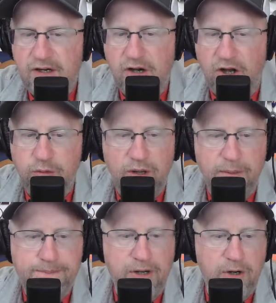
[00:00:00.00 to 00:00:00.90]

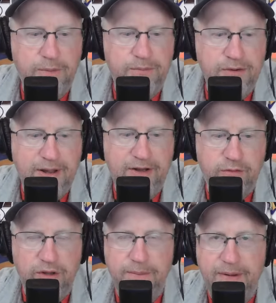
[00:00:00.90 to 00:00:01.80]
Caldwell Pope
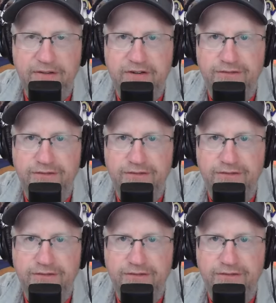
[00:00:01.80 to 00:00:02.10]
remains one of the best